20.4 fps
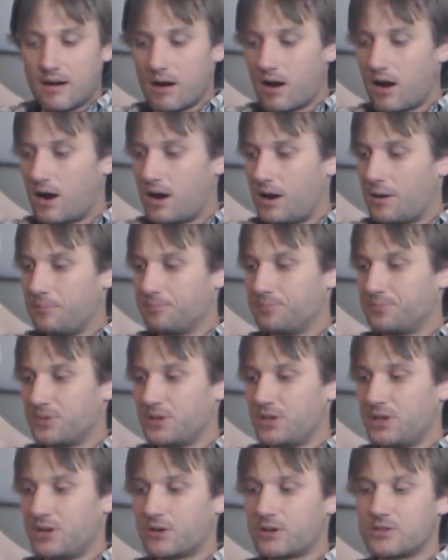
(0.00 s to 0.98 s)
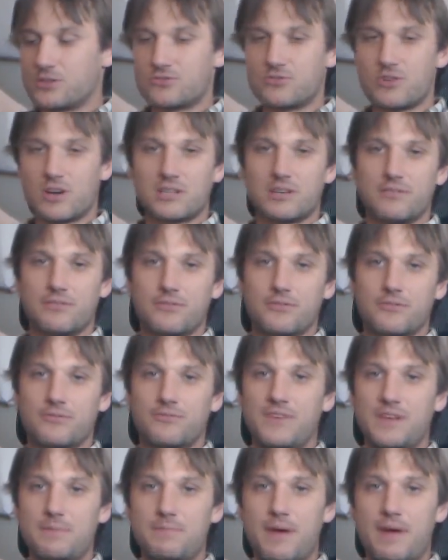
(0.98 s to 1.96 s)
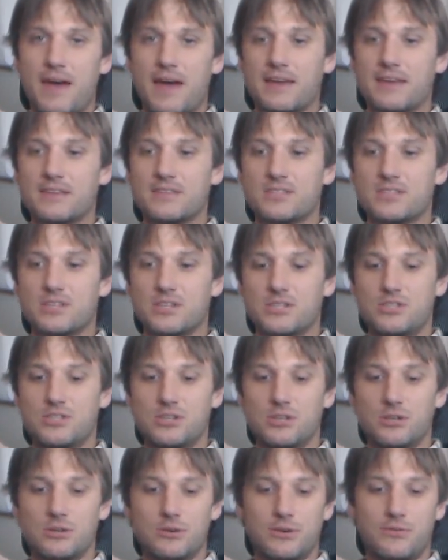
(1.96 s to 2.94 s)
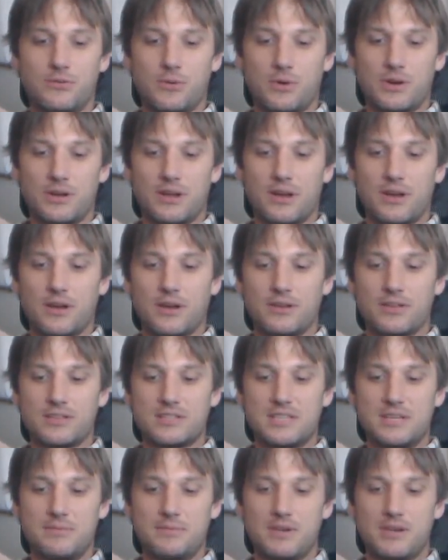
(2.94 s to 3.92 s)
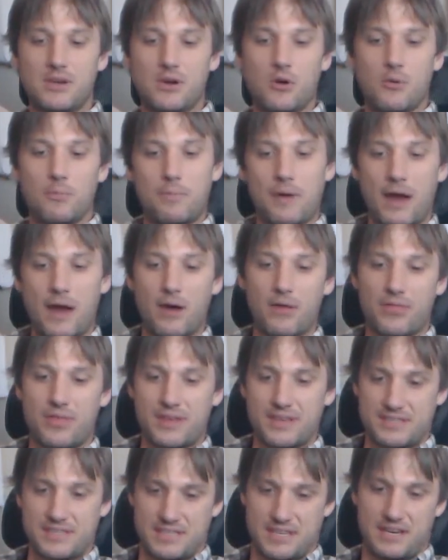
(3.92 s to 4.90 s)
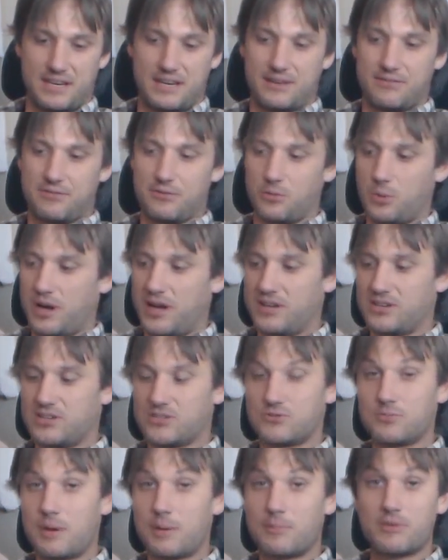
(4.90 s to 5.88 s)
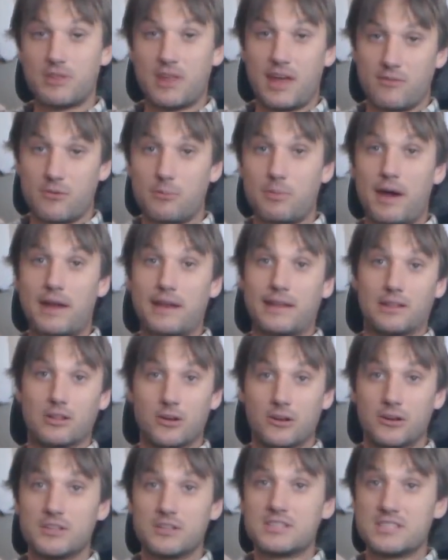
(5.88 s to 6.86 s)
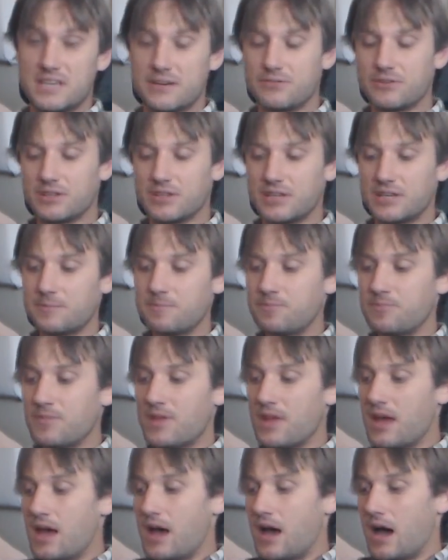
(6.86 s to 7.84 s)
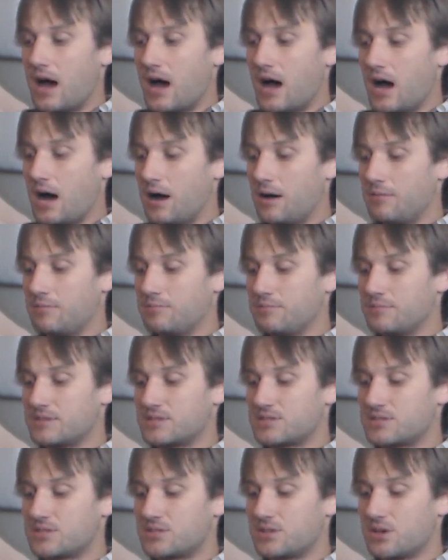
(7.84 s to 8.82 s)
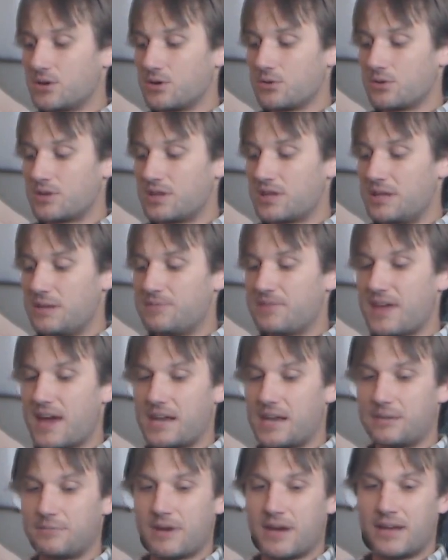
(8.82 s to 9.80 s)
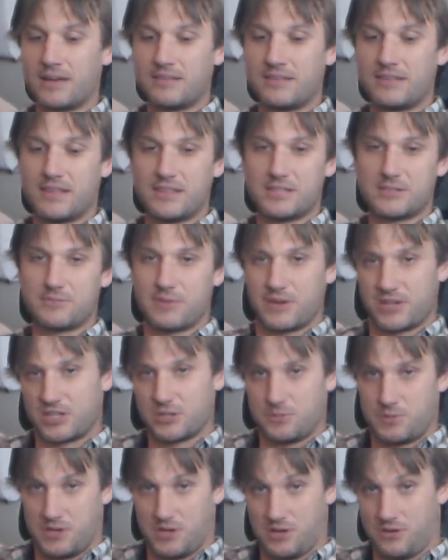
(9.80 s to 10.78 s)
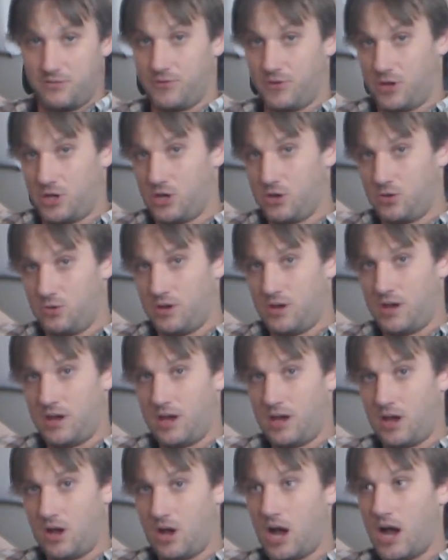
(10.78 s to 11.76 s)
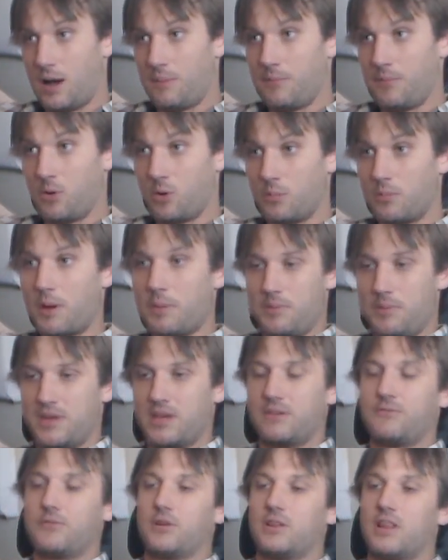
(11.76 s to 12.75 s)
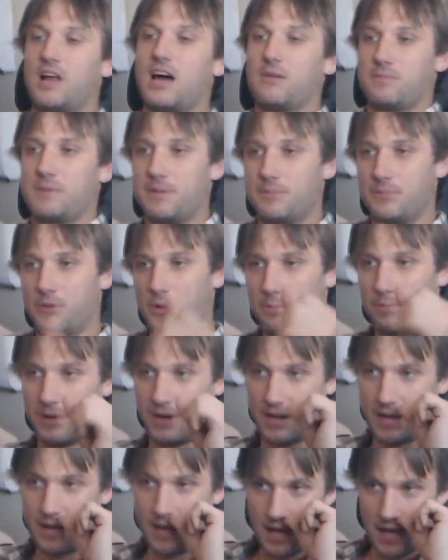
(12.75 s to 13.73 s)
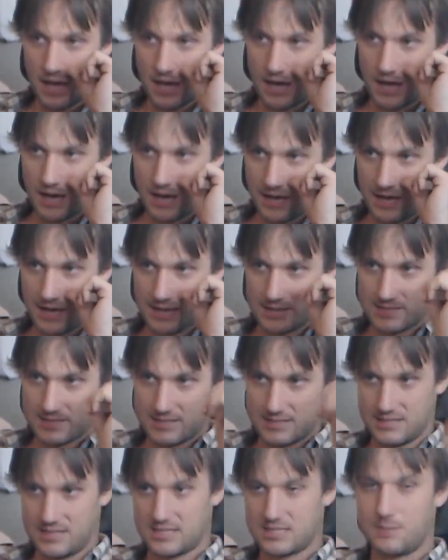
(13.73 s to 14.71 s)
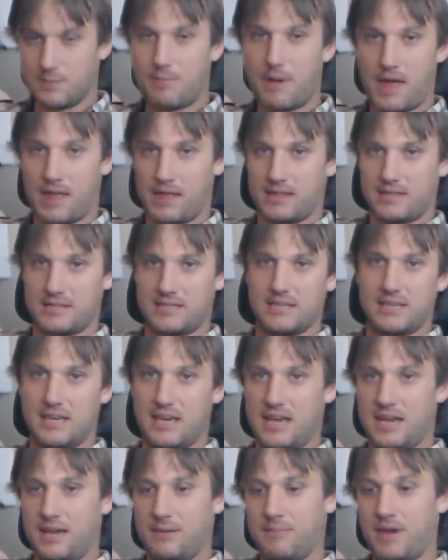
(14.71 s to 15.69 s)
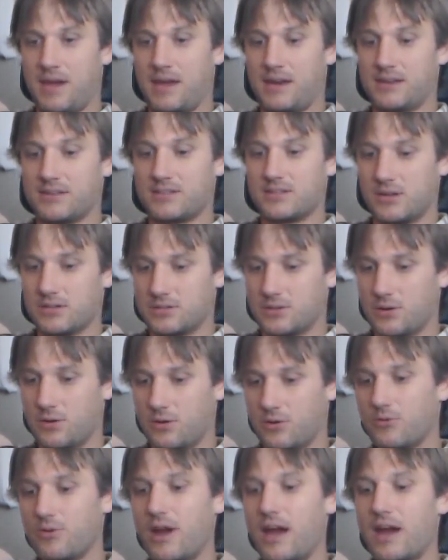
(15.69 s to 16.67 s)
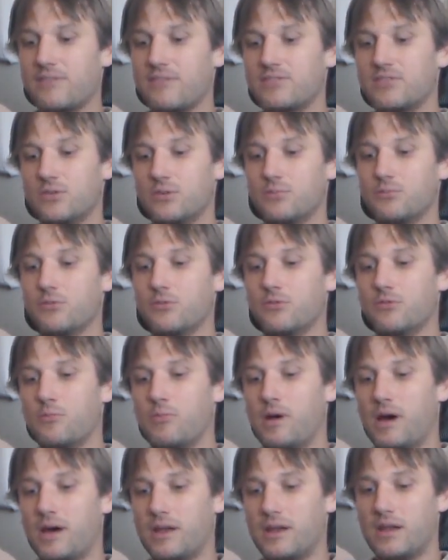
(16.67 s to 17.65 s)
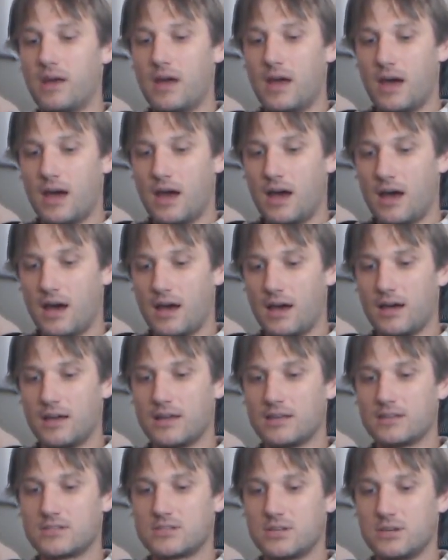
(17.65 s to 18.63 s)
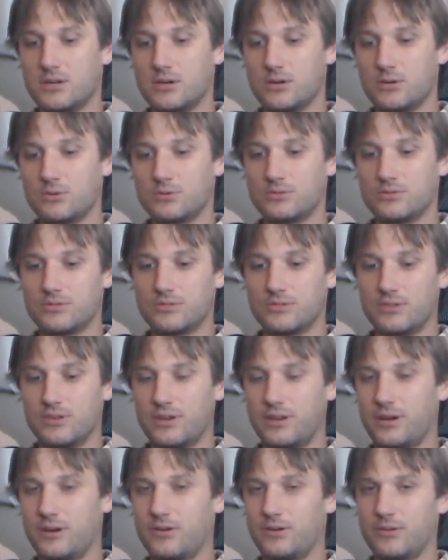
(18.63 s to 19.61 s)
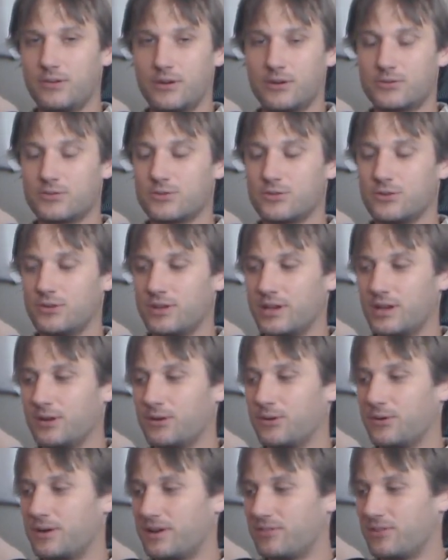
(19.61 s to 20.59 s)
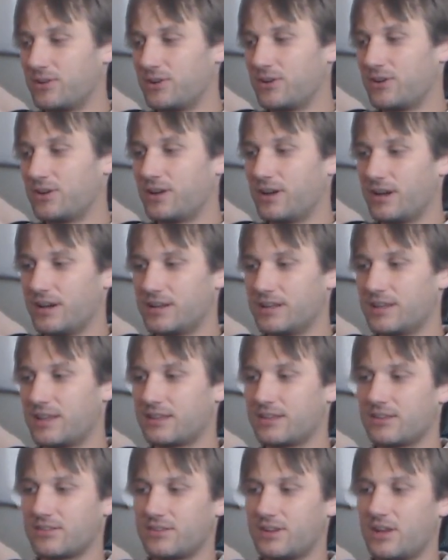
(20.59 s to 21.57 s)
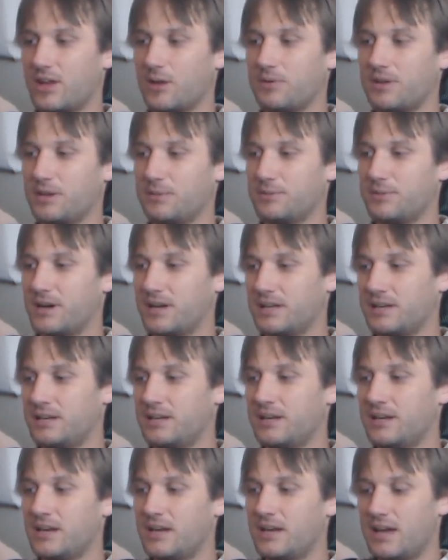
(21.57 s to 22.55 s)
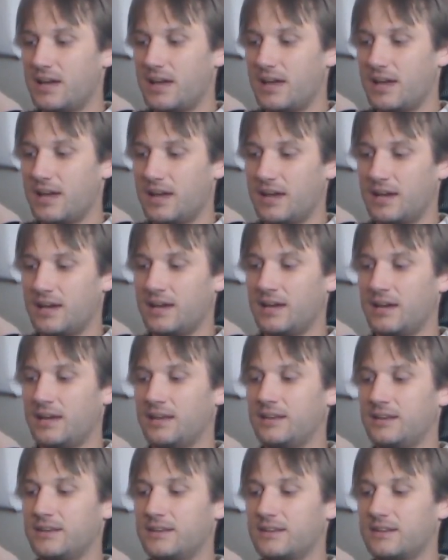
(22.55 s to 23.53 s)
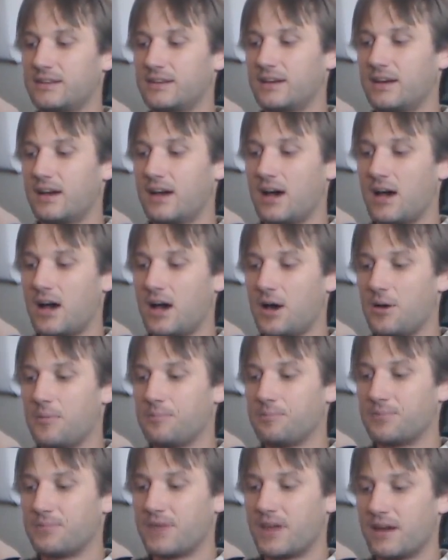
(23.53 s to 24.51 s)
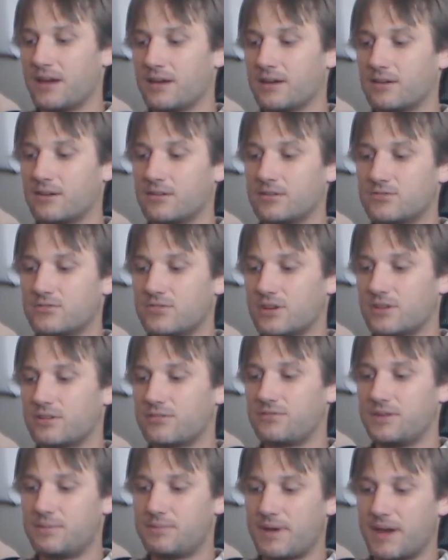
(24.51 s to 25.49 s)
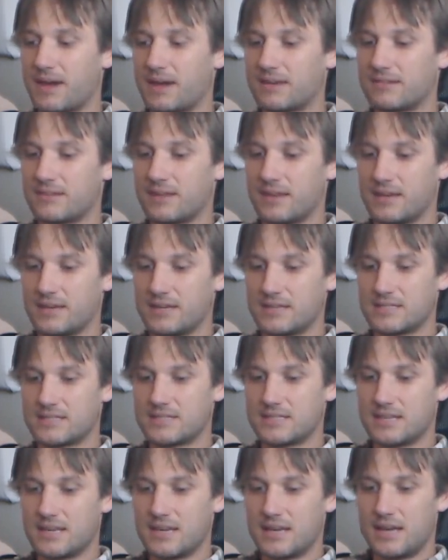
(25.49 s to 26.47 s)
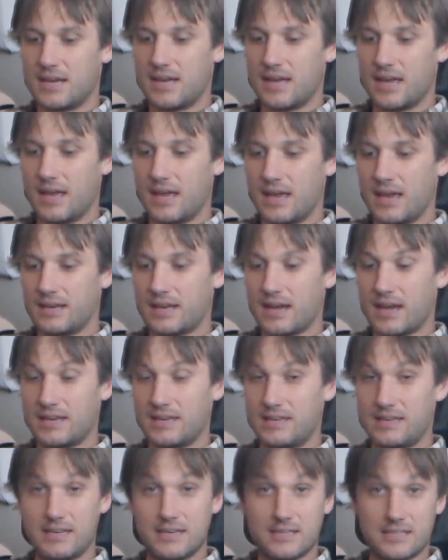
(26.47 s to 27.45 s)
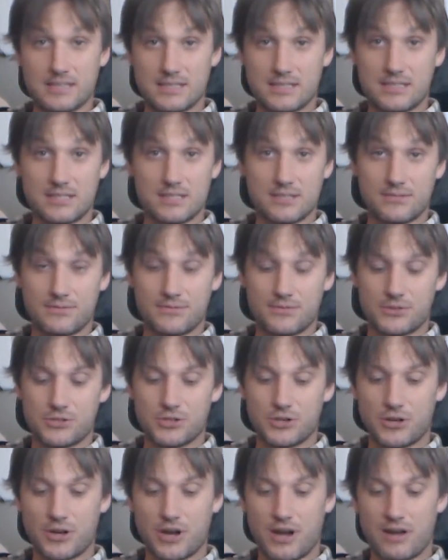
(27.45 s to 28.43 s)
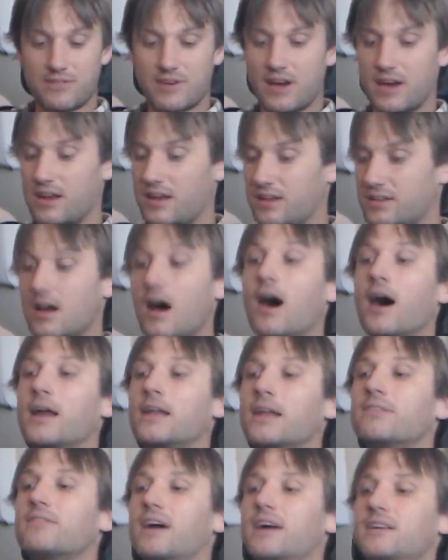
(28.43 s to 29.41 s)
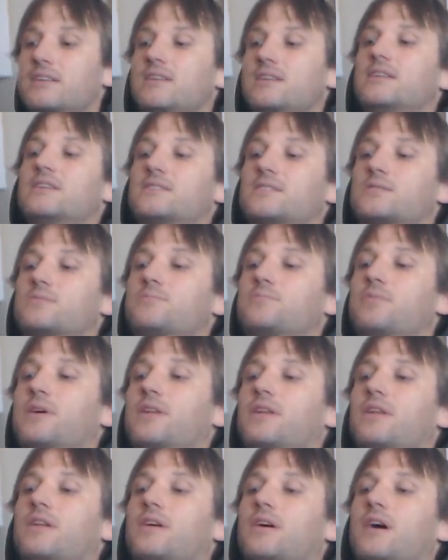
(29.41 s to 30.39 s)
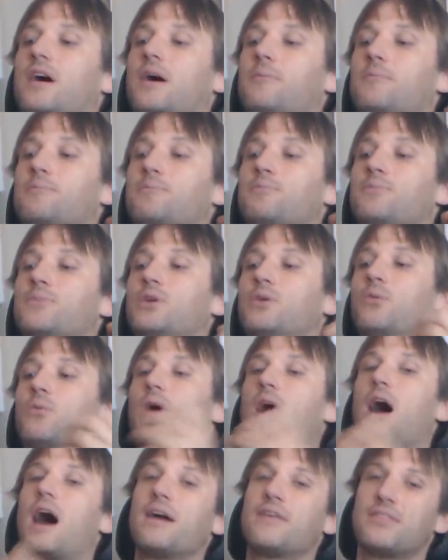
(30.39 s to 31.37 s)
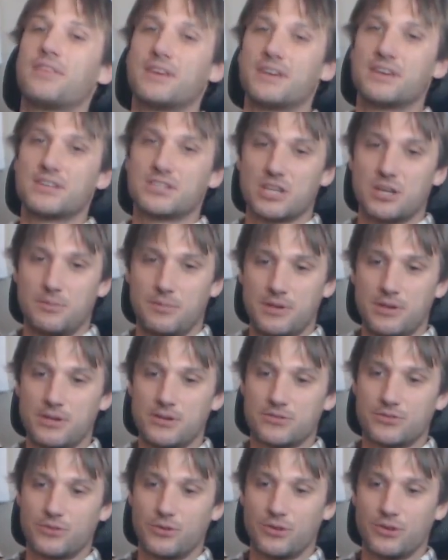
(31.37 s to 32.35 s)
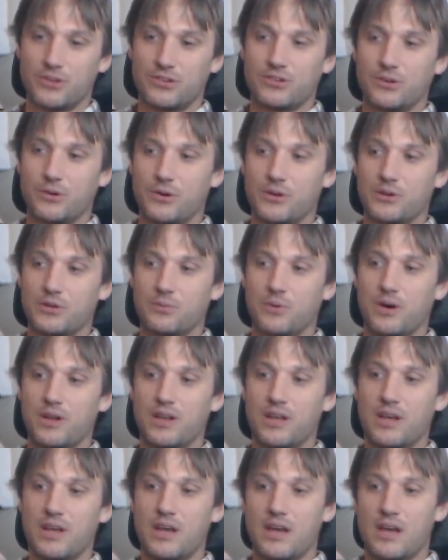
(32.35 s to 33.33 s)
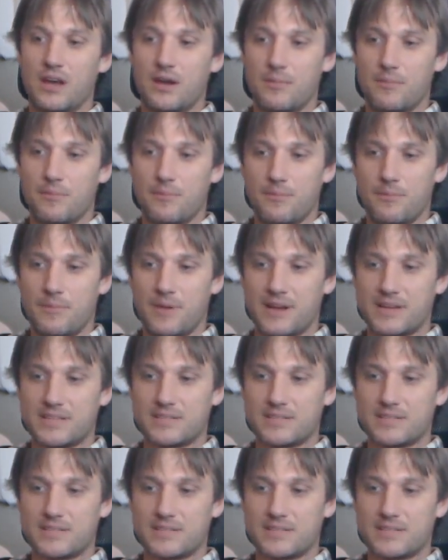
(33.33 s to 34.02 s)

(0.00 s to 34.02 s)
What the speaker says: Constructive feedback is good too if you want to see me go about things in a different way. Just remember that everybody learns differently. So keep that in mind, that this might just be good for you, or it might be good for a lot of people, but it's a balancing game, and it's also a craft to improve upon. So no trolling or whatever, that doesn't help anybody. And constructive feedback is nice, and ideas for sure. I've got a ton of ideas, but what I think is going to be useful isn't always what my